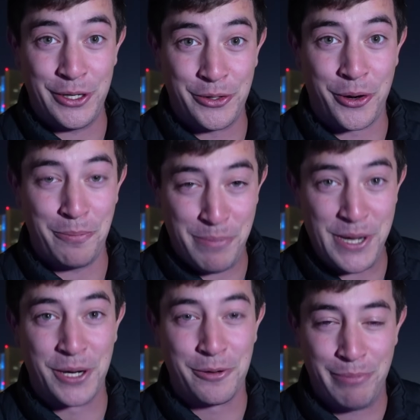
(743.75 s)
your
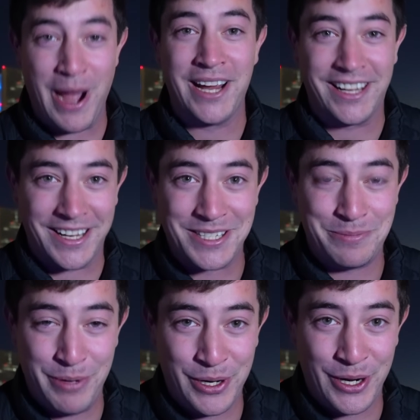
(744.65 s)
beer bike
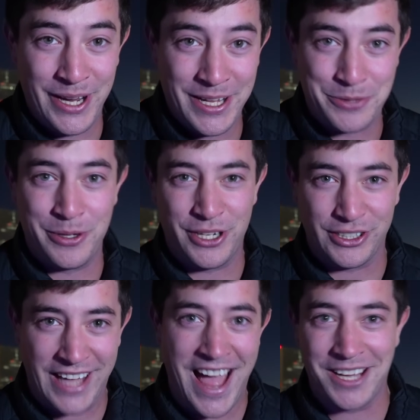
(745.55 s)
experience when your
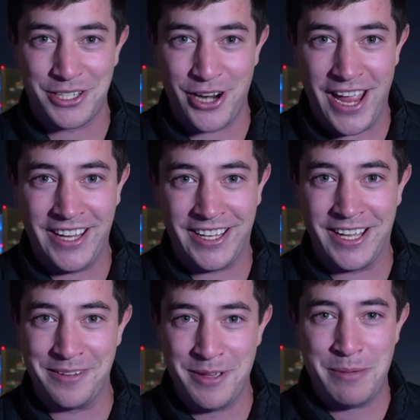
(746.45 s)
legs are aching,